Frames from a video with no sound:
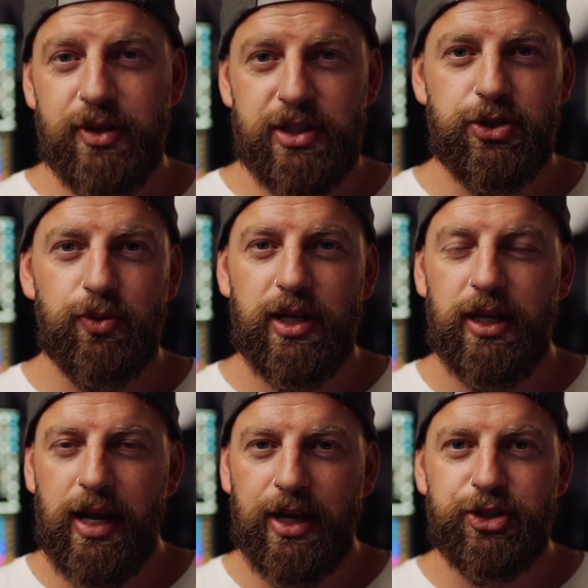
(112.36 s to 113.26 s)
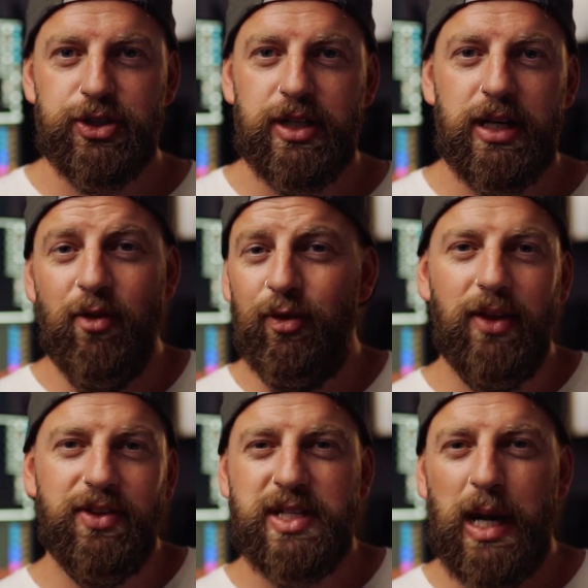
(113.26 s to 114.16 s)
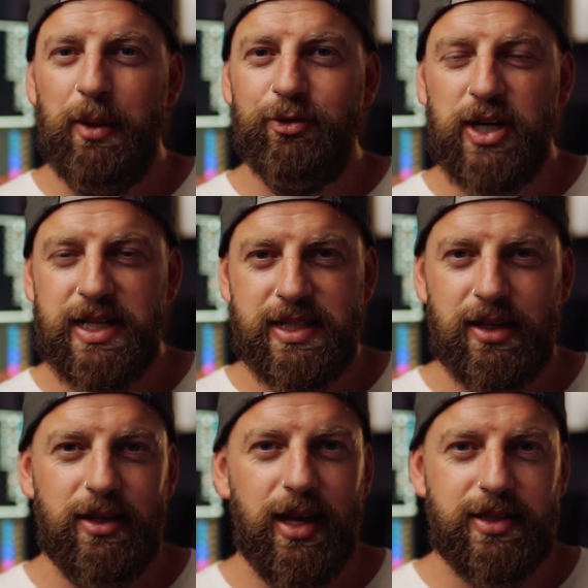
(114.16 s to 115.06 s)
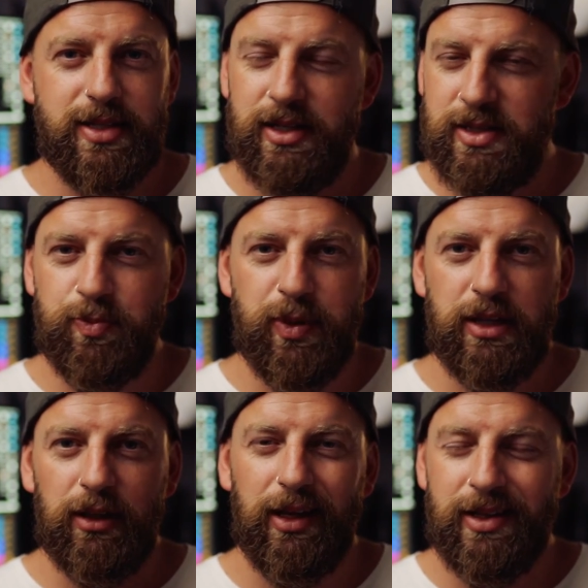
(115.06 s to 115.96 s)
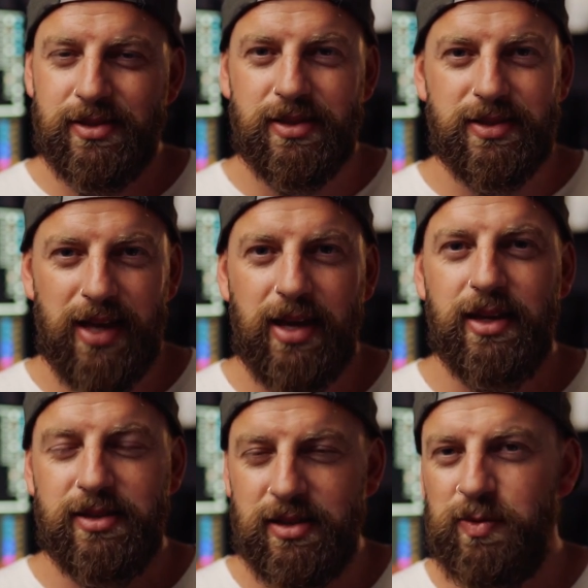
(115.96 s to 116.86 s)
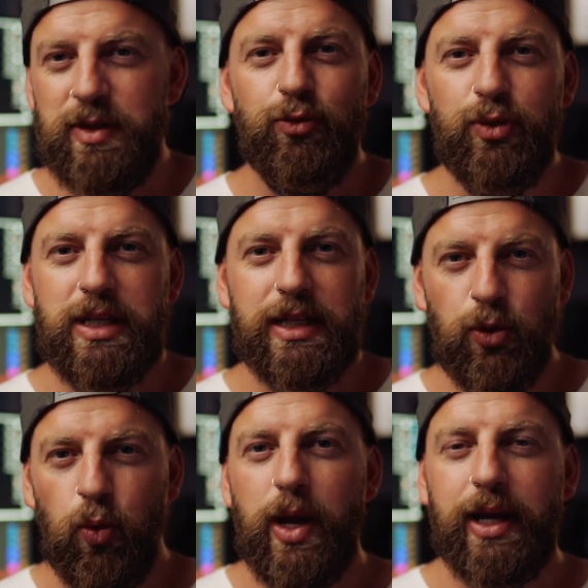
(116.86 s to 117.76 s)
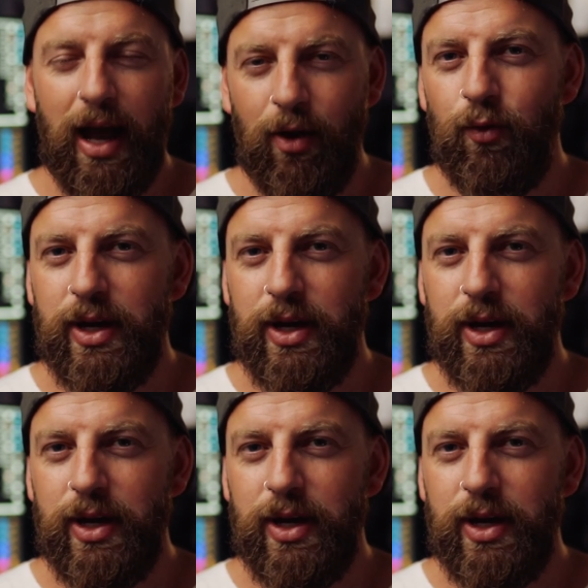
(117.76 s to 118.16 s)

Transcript: your initial connection, every other time I've tried to connect it, it's been like instantaneous, it's been really quick at